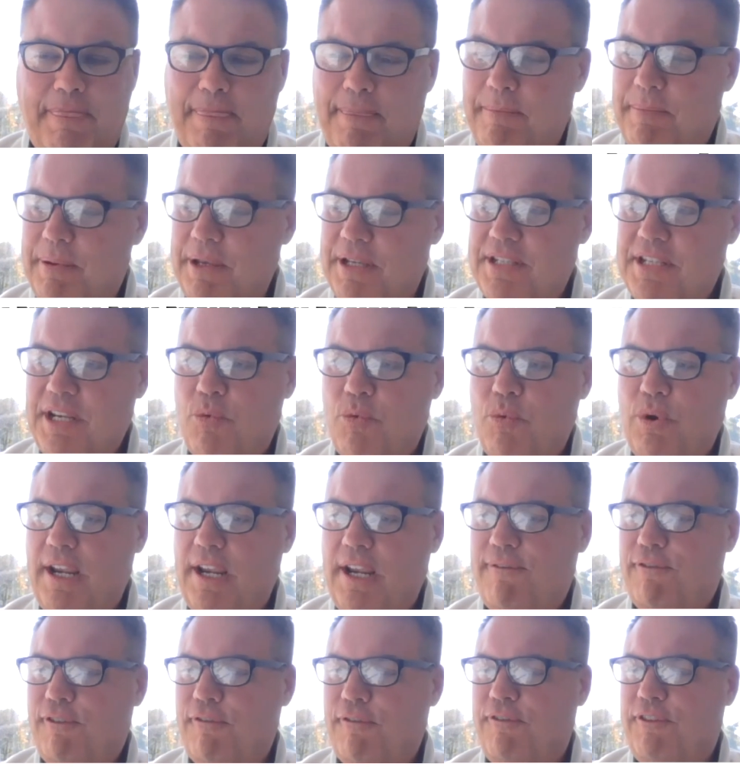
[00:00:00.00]
Busy week
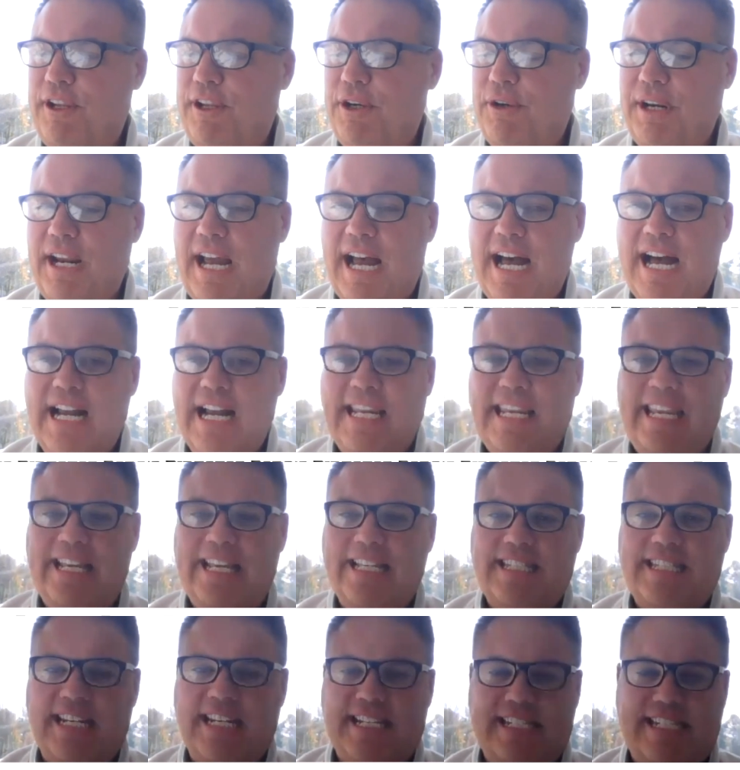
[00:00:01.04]
for field hockey.
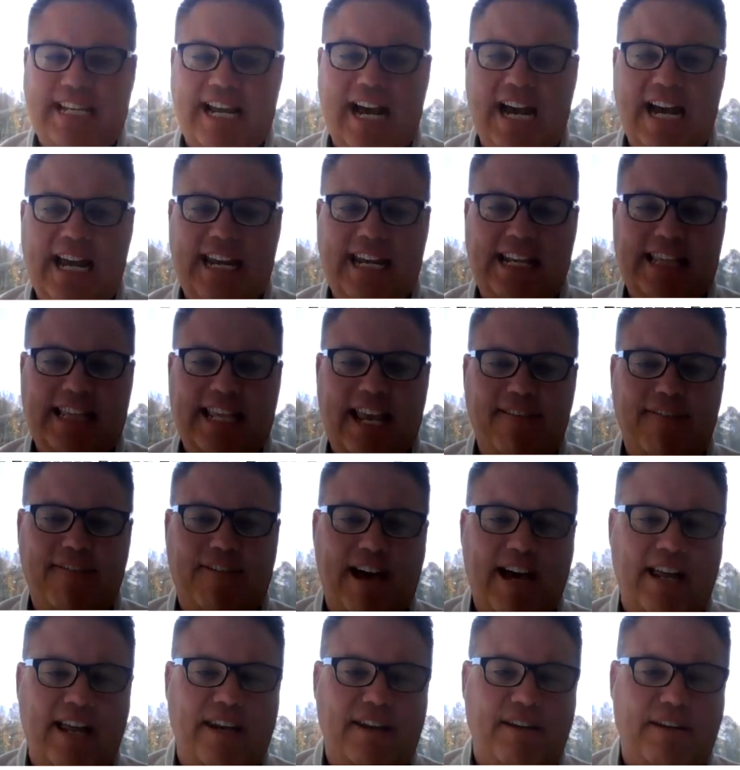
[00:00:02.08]
It's exciting. They've
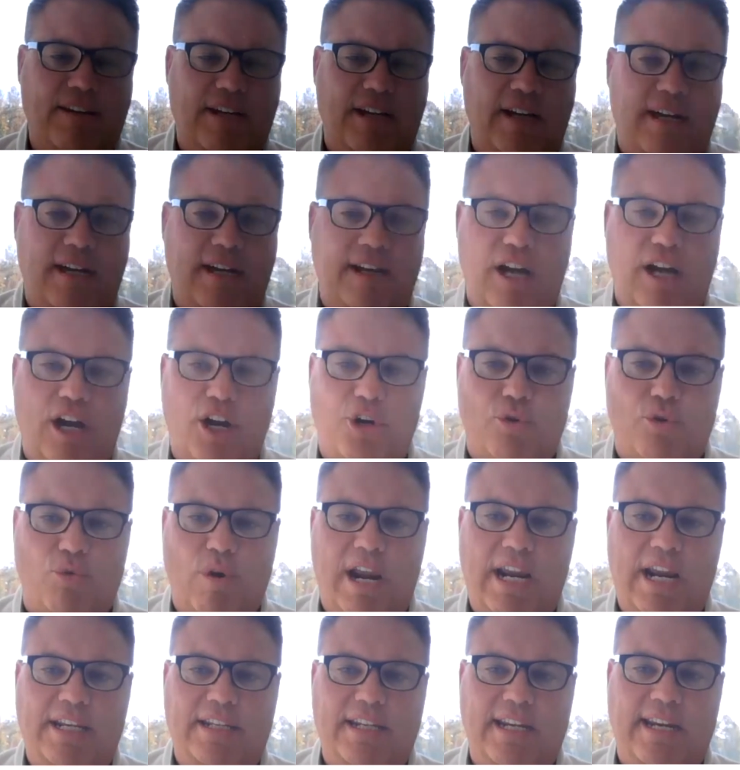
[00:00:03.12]
had a
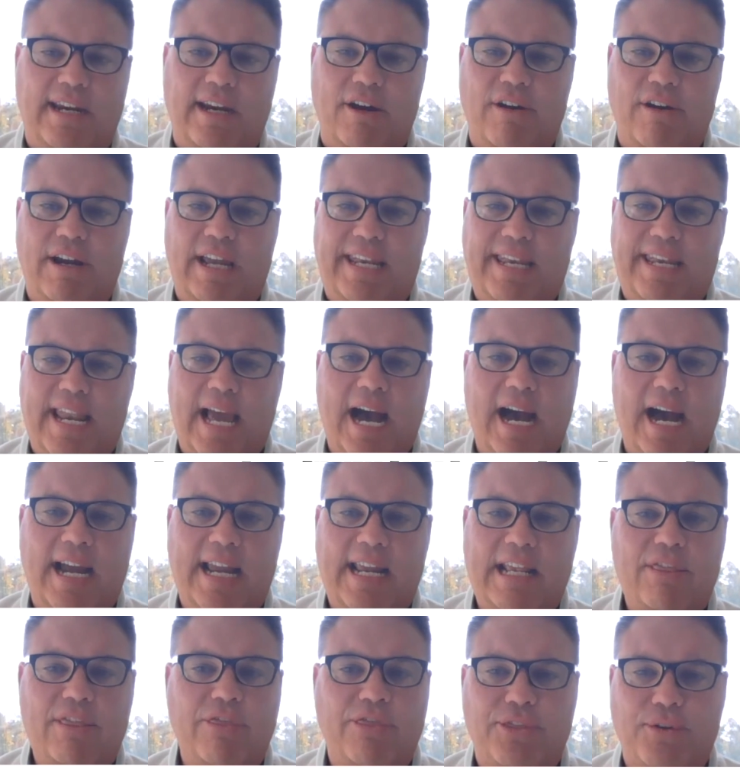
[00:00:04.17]
great year at
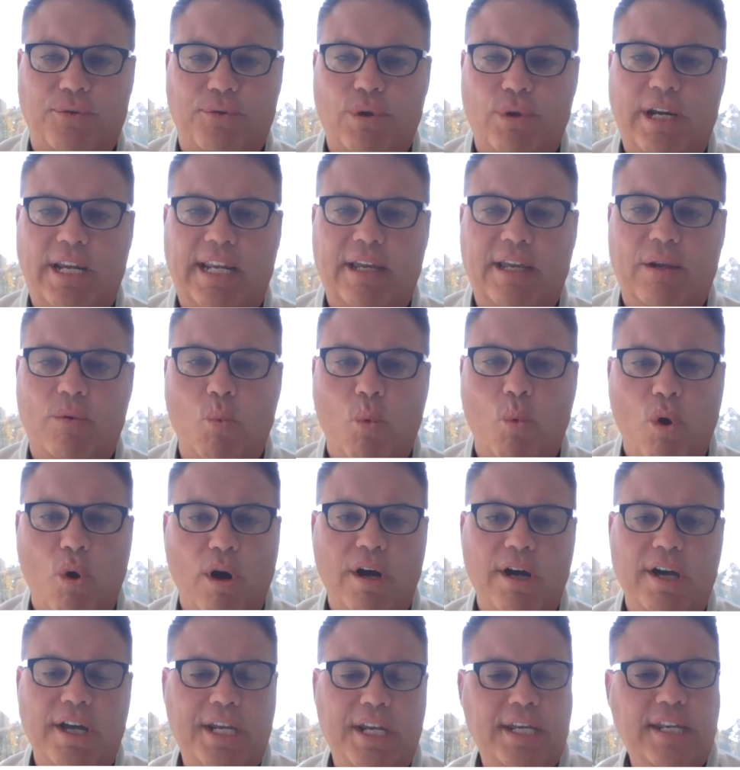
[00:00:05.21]

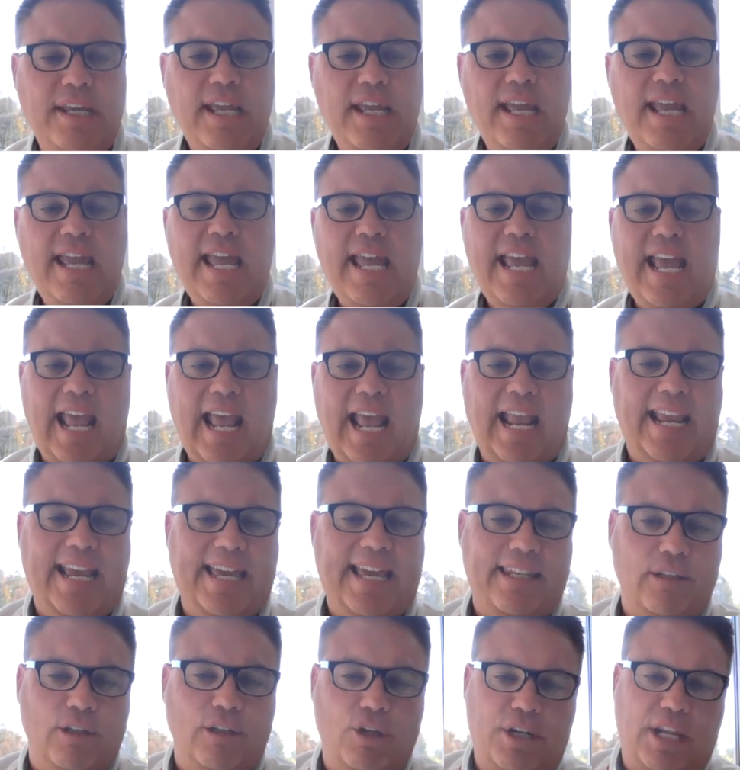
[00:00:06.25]
9-3-1
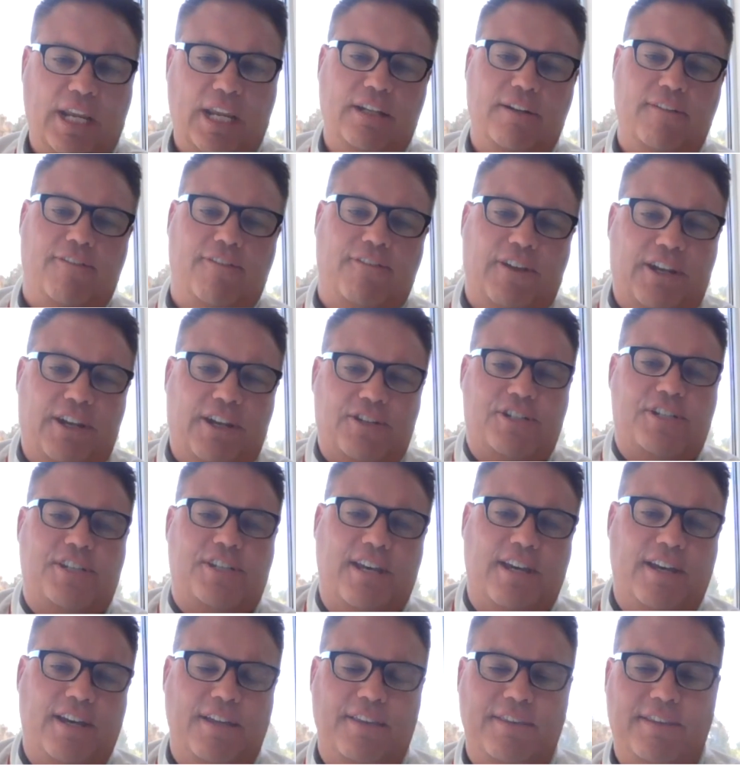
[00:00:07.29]
and looking to finish
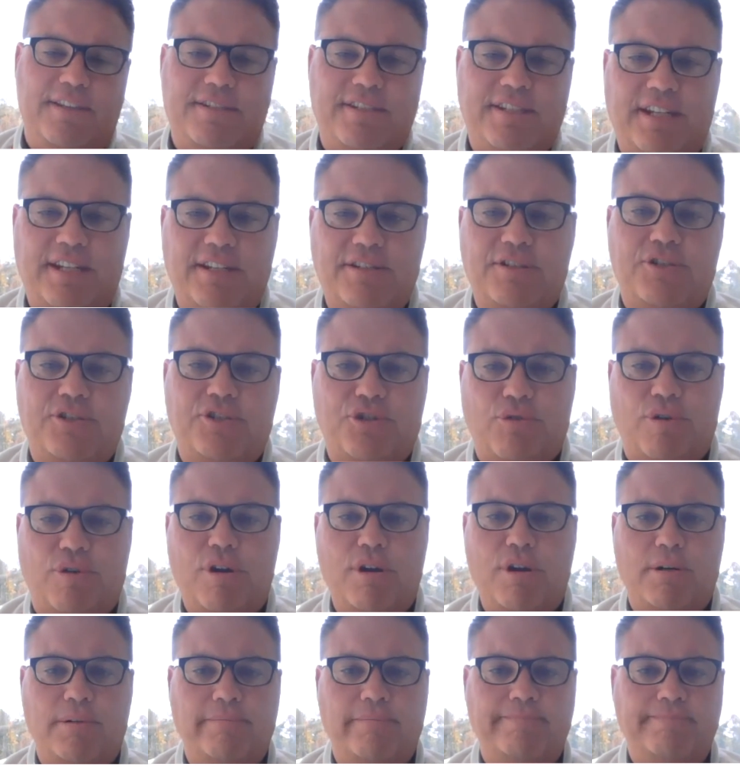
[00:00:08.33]
the season
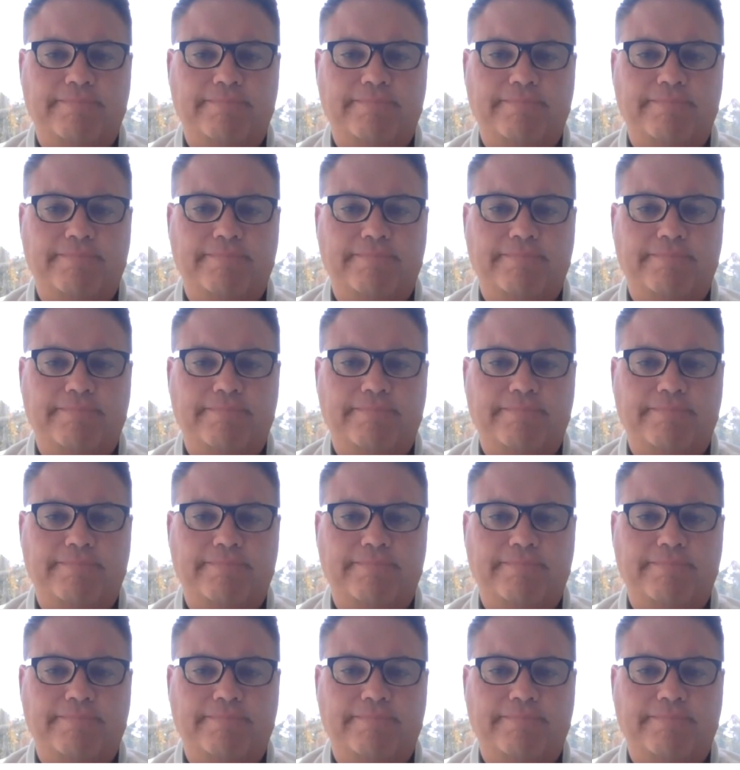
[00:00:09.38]
strong.